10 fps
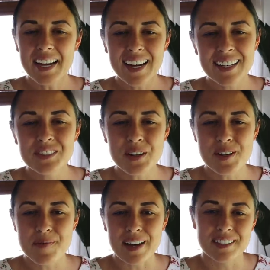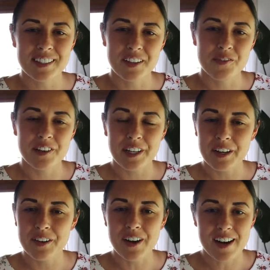guys, welcome back to another
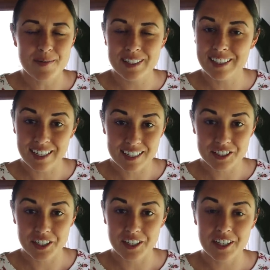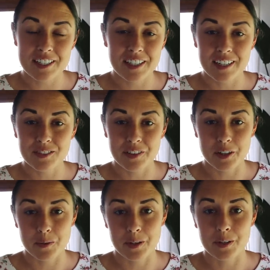video. I'm excited to share today's
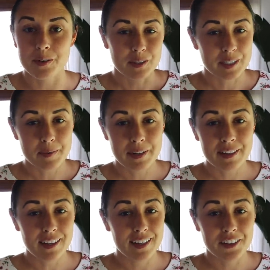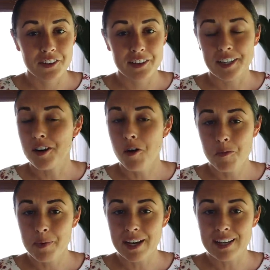video with you. So it's gonna be another like
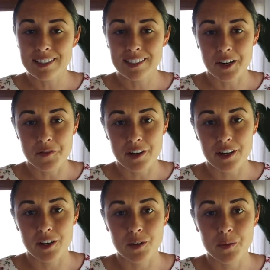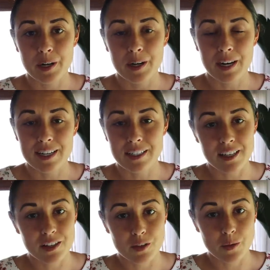homemaking style video where I
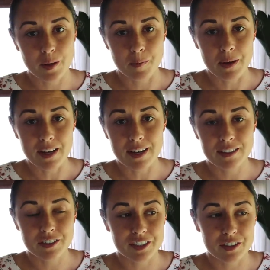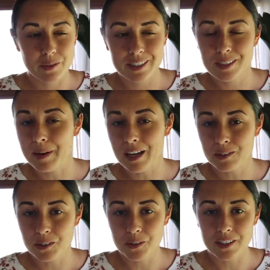take you with me just doing some
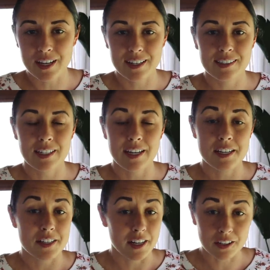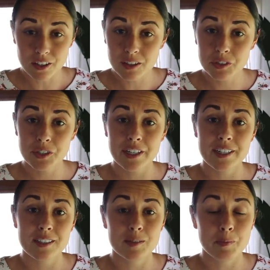household things. I need to get
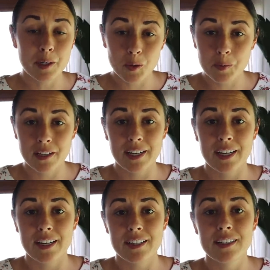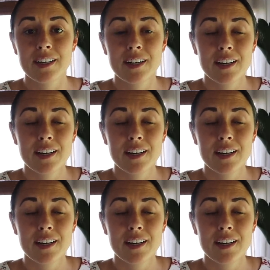groceries, meal plan,